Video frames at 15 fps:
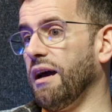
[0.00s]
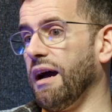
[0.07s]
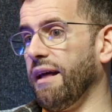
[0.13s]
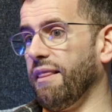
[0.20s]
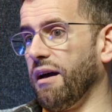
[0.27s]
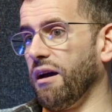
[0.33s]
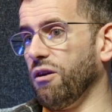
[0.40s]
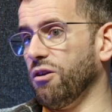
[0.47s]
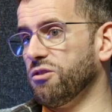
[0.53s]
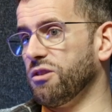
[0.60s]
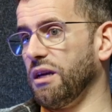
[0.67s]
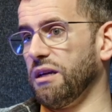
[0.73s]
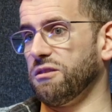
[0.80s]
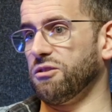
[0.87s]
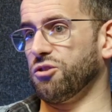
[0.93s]
And that use
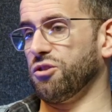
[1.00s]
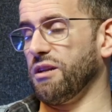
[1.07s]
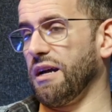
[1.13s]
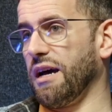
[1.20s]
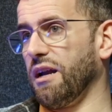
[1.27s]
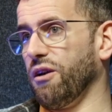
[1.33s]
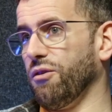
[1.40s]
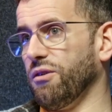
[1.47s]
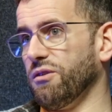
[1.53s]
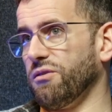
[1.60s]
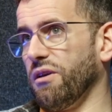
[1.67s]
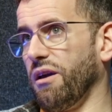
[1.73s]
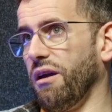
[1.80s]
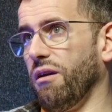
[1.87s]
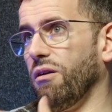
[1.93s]
case or scenario is
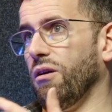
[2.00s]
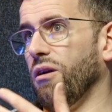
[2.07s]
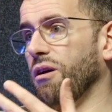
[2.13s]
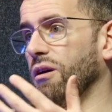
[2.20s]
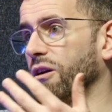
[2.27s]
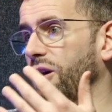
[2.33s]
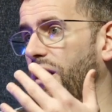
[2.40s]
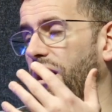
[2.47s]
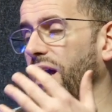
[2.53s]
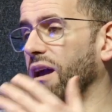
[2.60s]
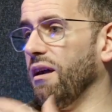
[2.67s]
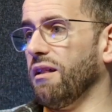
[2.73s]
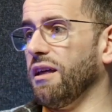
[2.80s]
like great.